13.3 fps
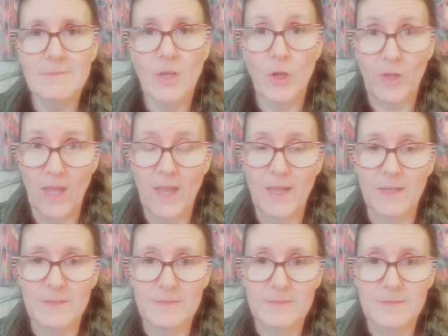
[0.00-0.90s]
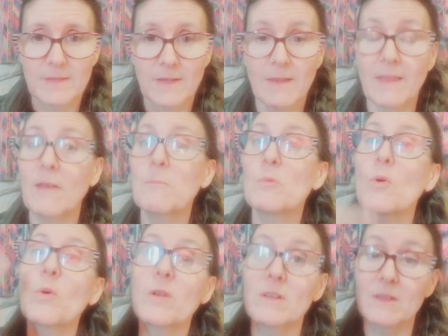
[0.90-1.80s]
okay, they've
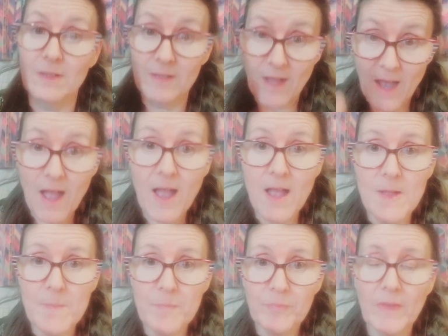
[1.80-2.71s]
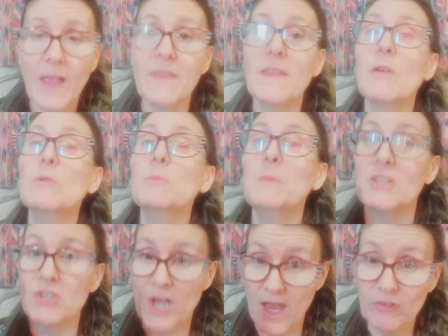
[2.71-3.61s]
broken the law and they will be
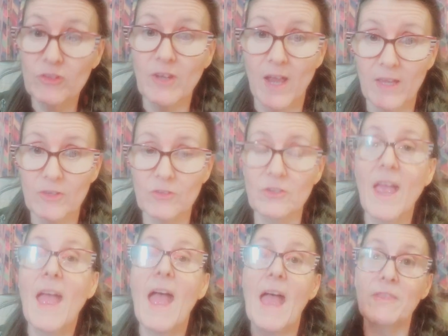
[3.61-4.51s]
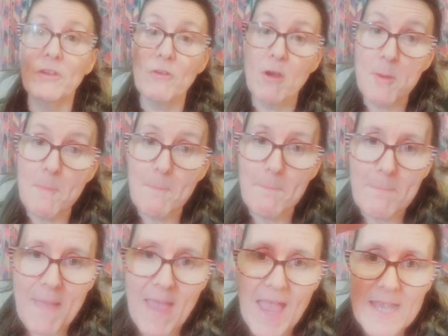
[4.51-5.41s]
chastised. And there are
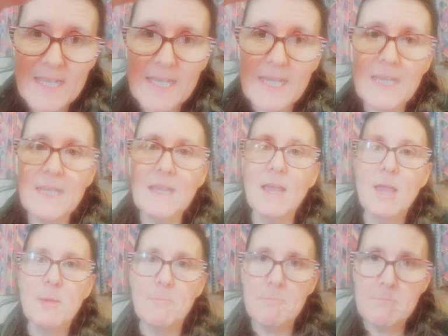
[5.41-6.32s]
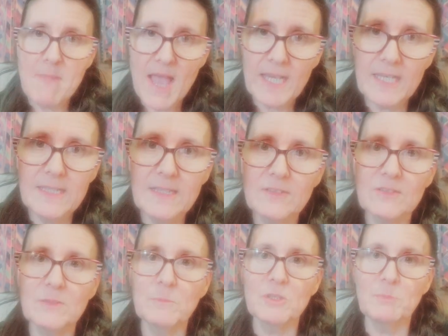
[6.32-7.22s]
many
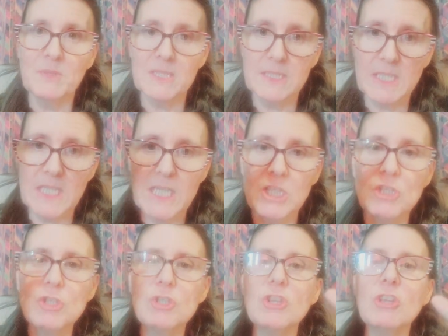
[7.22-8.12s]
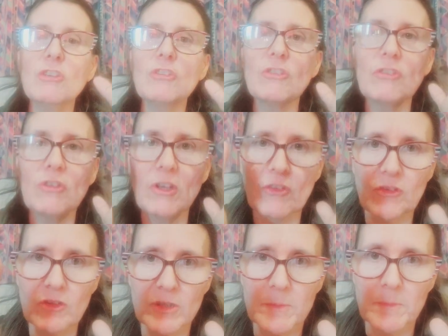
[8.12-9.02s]
mechanisms built into the
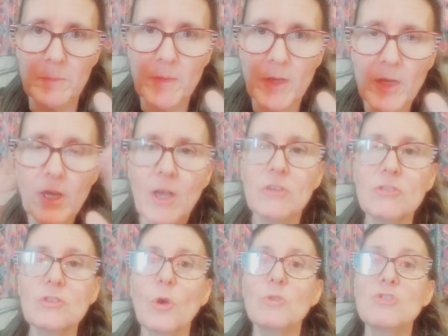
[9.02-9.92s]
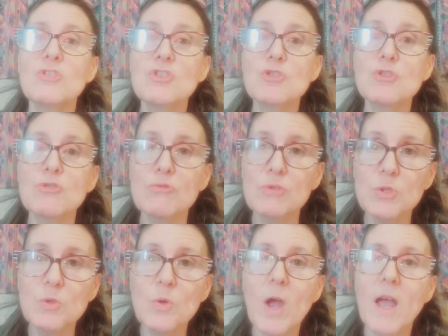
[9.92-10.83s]
system so
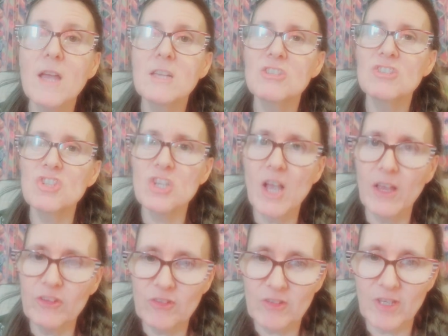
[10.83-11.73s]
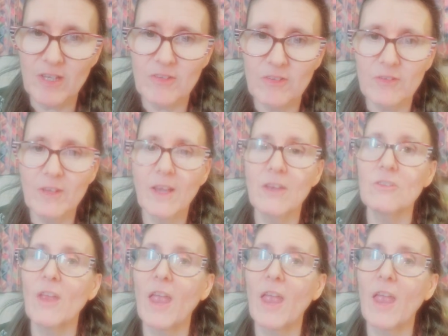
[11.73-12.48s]
true justice is